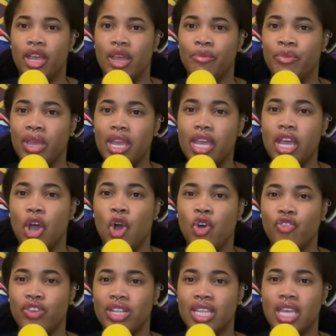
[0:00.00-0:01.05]
being
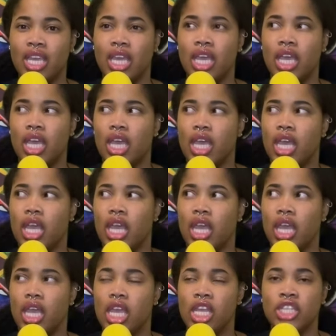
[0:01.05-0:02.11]
overly
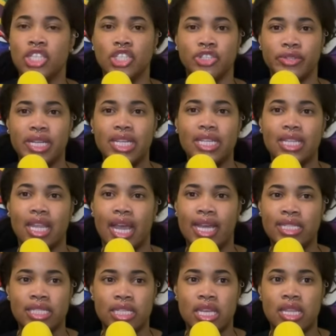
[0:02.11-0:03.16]
intrigued at the
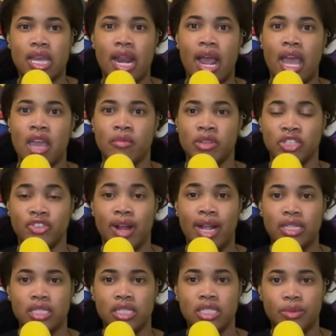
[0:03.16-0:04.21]
idea that I am
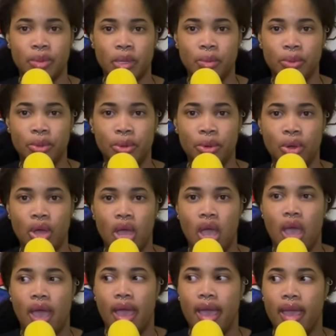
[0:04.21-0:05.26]
attracted to people
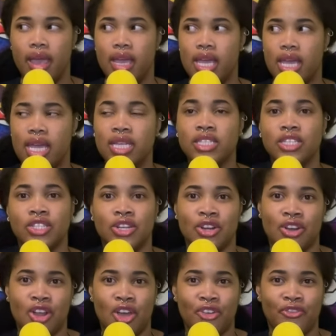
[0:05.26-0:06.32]
is a
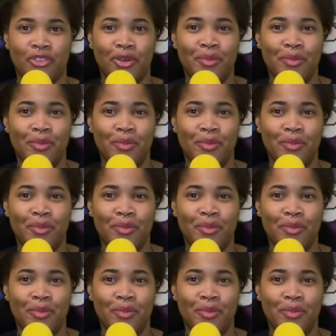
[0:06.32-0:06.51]
turn off for